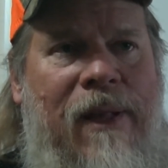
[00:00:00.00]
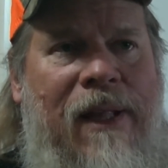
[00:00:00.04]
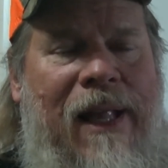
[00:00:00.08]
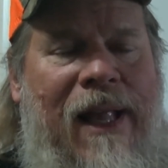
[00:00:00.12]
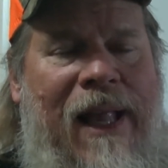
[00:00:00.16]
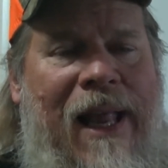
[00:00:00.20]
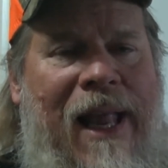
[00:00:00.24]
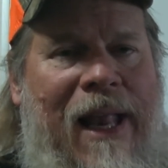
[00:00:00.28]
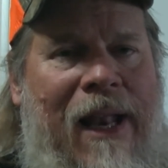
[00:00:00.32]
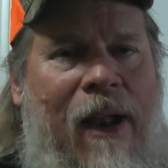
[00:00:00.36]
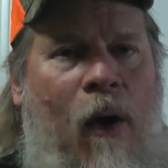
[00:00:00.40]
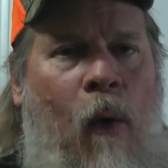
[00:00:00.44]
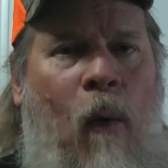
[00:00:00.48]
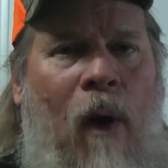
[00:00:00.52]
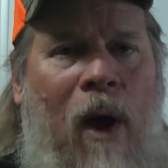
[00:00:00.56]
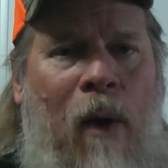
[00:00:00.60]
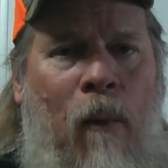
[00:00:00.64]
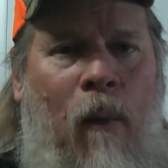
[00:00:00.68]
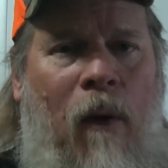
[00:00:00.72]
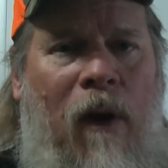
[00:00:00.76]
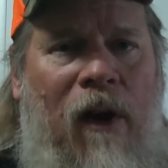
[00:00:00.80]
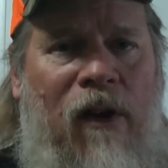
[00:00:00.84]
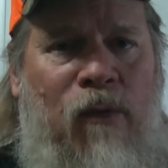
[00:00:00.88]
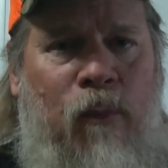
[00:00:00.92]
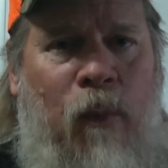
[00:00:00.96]
it only
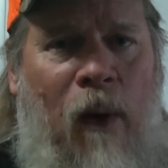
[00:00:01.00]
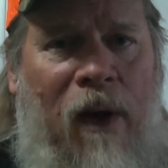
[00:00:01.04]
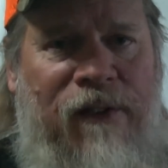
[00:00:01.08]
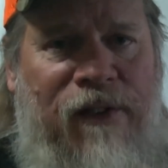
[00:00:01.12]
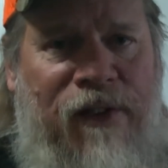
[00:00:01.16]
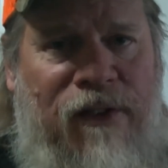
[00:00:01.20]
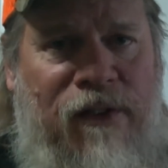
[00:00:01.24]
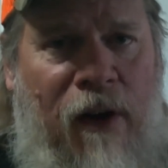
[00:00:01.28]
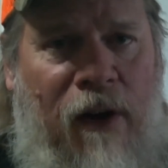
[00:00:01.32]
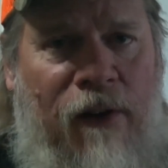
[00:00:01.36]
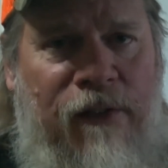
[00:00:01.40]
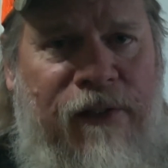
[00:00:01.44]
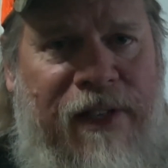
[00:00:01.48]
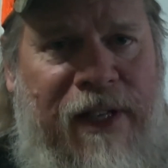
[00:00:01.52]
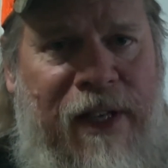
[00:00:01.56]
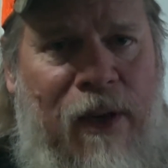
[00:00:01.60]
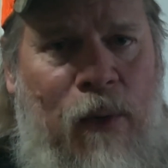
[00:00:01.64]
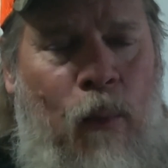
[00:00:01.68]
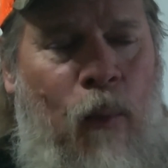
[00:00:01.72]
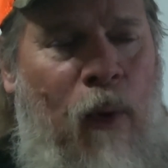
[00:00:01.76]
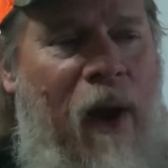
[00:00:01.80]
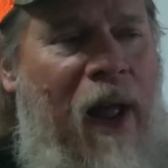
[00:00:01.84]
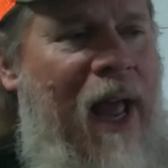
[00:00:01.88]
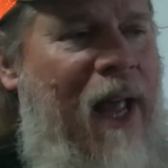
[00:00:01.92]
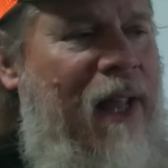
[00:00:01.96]
works once it starts to get
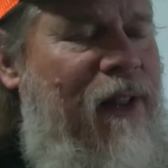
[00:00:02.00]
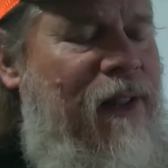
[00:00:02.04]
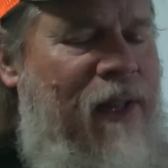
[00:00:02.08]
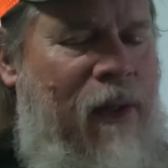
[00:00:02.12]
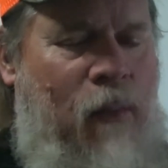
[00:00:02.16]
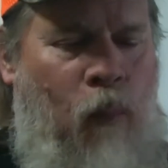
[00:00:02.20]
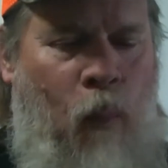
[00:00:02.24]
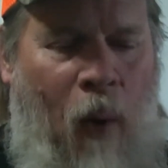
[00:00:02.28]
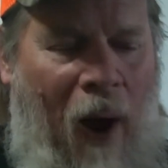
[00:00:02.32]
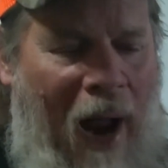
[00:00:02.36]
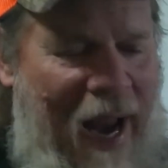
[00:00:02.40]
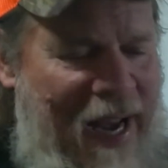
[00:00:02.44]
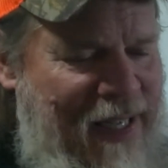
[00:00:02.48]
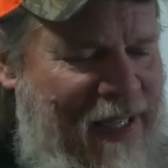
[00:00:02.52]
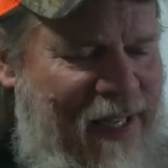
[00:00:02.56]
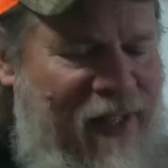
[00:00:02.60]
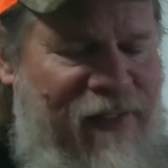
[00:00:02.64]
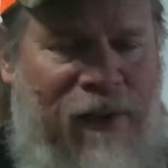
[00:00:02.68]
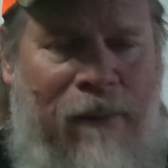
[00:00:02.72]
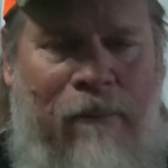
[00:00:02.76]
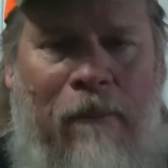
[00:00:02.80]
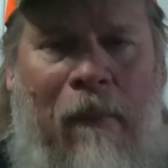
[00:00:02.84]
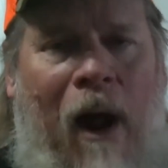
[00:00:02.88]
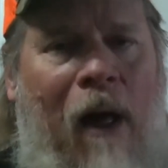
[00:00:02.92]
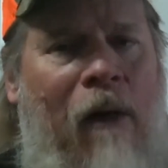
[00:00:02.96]
wet. The white
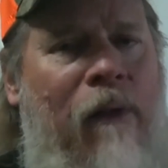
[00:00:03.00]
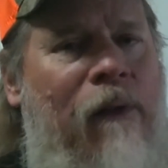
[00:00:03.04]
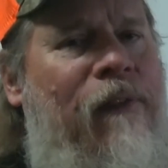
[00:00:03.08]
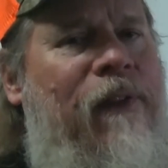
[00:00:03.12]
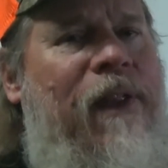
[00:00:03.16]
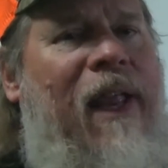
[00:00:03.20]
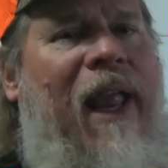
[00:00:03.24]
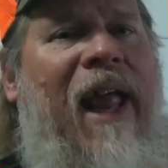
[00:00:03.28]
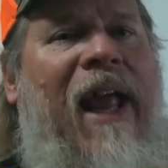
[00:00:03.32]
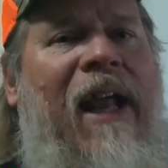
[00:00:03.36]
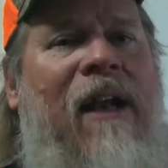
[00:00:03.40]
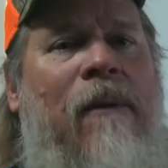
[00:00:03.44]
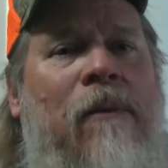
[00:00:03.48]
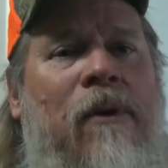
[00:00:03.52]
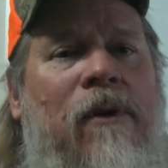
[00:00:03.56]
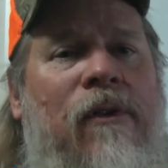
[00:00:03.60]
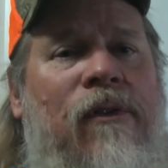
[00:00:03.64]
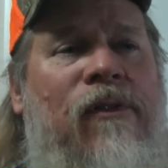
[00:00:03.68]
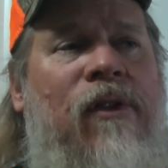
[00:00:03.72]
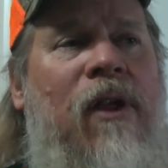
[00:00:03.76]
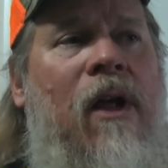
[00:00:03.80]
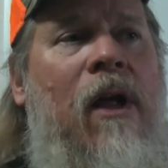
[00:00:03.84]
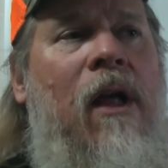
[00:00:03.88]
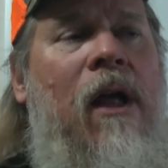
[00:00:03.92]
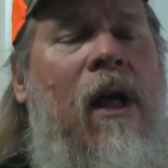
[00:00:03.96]
doesn't bother the animals.